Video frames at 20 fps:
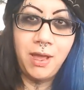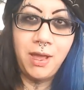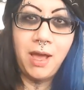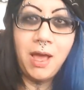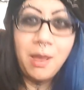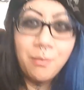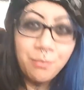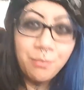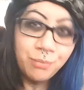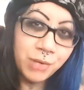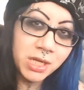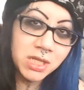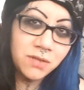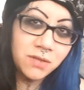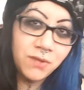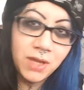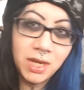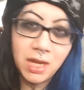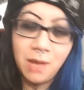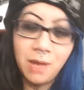I'm
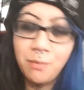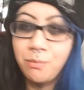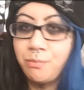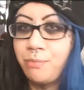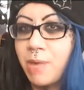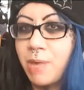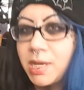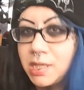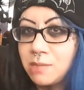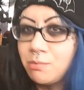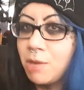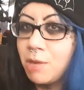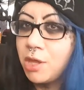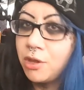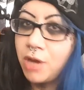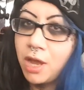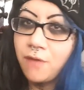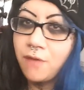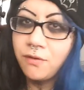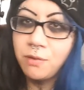breastfeeding, I'm best
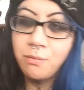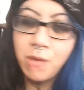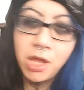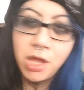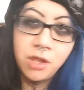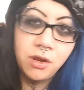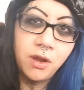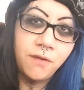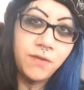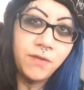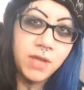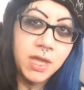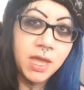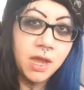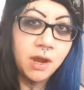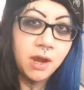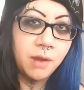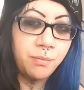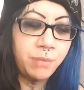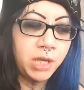mother ever, mother of the
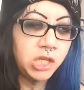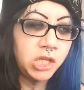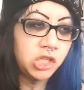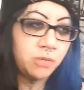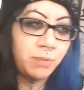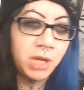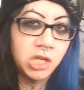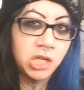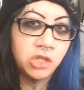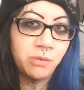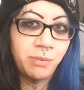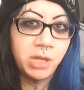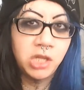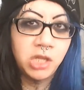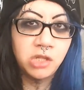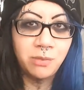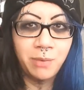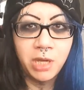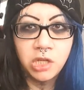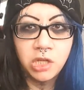year, picture, picture,
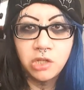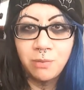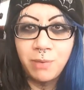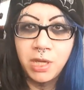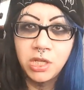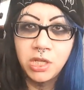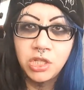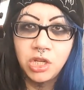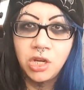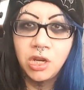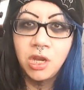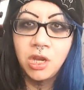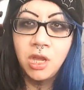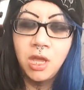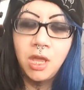picture, picture, picture,